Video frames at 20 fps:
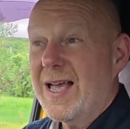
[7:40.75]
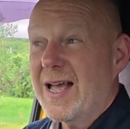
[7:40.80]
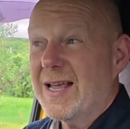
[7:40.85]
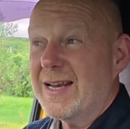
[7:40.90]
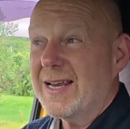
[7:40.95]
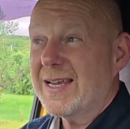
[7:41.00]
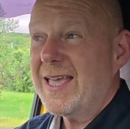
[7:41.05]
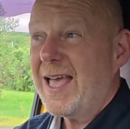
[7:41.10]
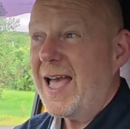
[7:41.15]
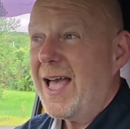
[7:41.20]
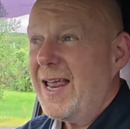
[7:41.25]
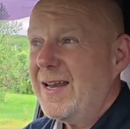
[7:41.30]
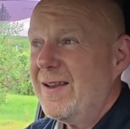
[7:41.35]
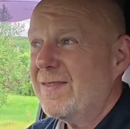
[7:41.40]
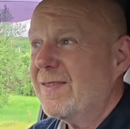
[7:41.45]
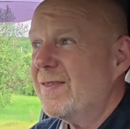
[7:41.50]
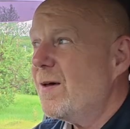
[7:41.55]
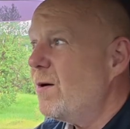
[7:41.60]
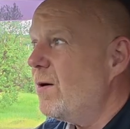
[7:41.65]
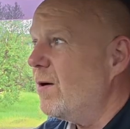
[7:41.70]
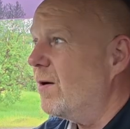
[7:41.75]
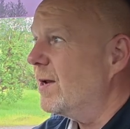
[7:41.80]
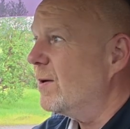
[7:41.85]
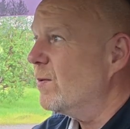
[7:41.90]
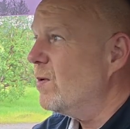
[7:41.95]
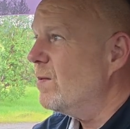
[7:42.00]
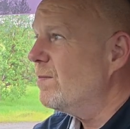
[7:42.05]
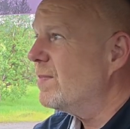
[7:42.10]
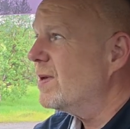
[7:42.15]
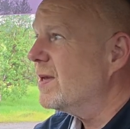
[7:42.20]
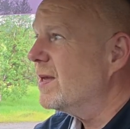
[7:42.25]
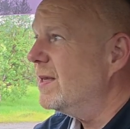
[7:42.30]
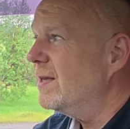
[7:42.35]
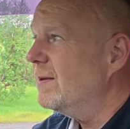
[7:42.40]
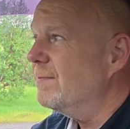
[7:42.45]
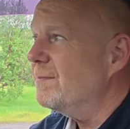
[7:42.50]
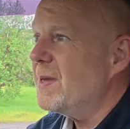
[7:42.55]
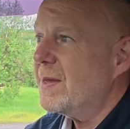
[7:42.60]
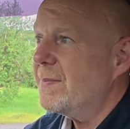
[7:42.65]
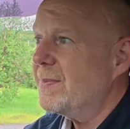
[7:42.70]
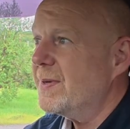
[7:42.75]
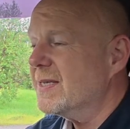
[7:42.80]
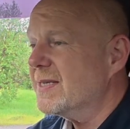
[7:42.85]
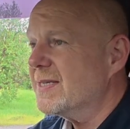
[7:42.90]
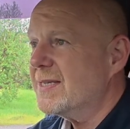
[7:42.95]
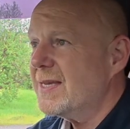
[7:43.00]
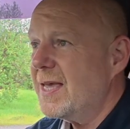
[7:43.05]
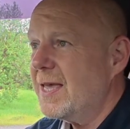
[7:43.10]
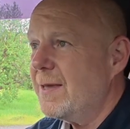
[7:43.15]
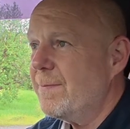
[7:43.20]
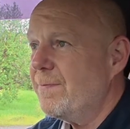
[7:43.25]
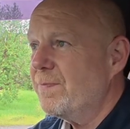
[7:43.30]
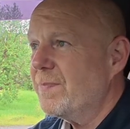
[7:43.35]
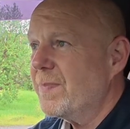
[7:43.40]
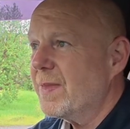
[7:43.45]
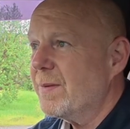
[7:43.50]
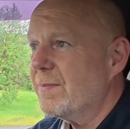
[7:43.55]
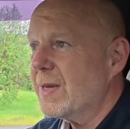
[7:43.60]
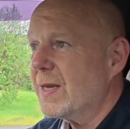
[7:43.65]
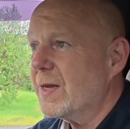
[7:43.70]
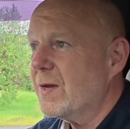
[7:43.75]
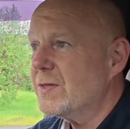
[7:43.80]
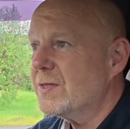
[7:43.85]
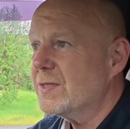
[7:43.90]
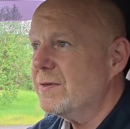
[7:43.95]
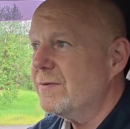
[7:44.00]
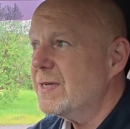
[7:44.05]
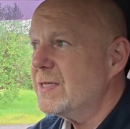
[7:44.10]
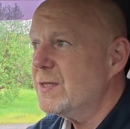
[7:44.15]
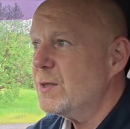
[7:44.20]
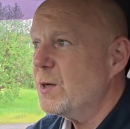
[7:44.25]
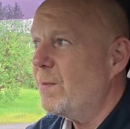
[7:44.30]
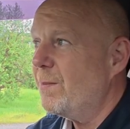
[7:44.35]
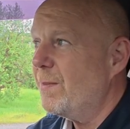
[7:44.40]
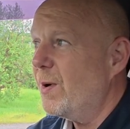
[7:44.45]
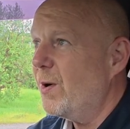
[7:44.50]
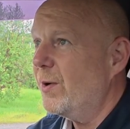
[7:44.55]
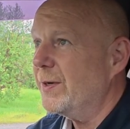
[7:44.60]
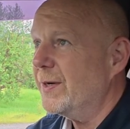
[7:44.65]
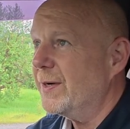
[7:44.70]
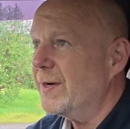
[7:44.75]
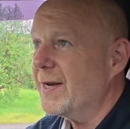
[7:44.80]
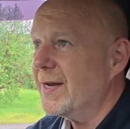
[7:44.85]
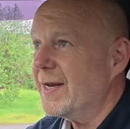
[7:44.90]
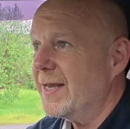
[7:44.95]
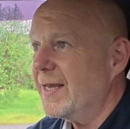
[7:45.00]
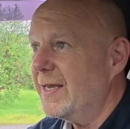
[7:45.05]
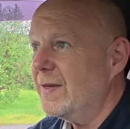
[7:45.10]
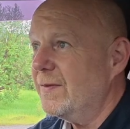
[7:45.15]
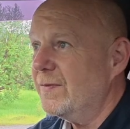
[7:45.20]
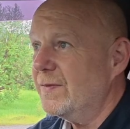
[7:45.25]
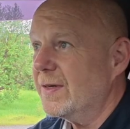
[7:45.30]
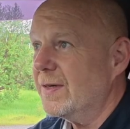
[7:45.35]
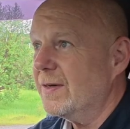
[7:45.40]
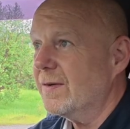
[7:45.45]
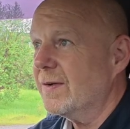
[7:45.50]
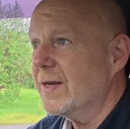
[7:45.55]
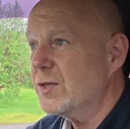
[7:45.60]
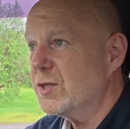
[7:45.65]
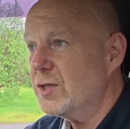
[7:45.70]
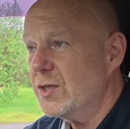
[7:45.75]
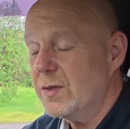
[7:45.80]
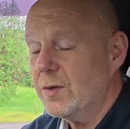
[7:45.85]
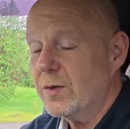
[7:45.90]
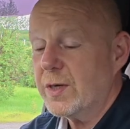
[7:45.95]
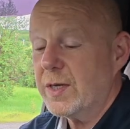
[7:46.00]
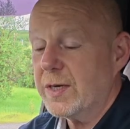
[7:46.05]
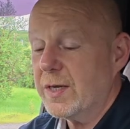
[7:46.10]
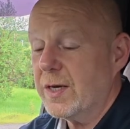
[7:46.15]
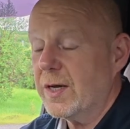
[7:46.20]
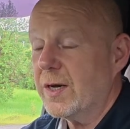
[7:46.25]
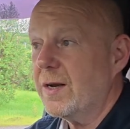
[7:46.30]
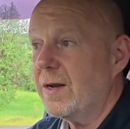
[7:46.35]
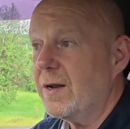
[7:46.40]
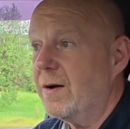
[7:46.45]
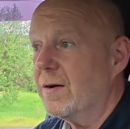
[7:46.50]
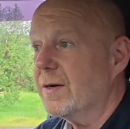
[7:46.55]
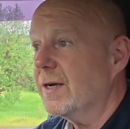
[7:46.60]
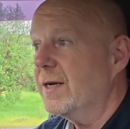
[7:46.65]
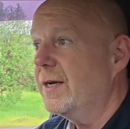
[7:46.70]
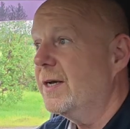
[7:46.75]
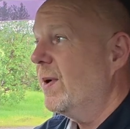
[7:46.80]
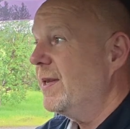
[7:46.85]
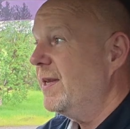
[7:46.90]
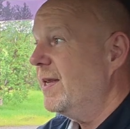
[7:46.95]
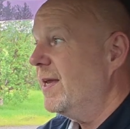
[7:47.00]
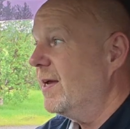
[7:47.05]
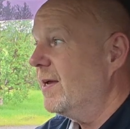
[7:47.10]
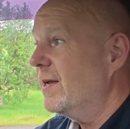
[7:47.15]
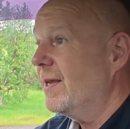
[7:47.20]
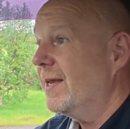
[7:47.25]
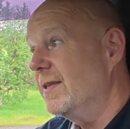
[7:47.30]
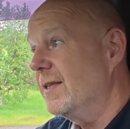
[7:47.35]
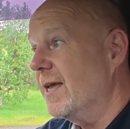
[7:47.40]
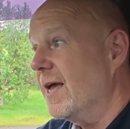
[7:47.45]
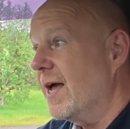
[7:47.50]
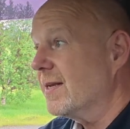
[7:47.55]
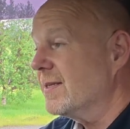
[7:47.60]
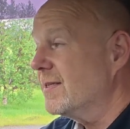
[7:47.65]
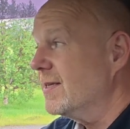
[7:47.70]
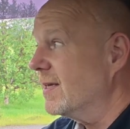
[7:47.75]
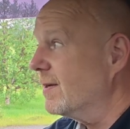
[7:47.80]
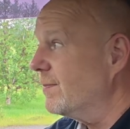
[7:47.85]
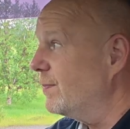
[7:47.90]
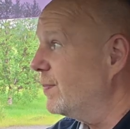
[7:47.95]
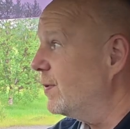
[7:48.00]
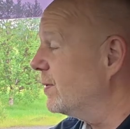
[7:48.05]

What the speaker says: And I kind of thought it wouldn't be maybe the same because there is no morning and evening unless you're looking at a clock when you're in the Arctic.